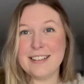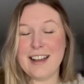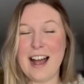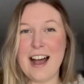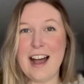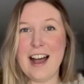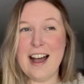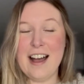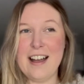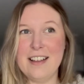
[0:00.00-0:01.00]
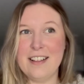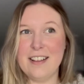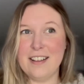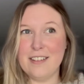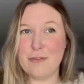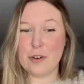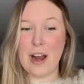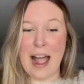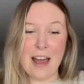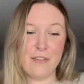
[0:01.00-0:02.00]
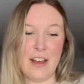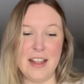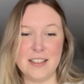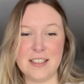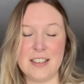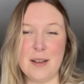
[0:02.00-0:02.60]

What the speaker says: for Advents.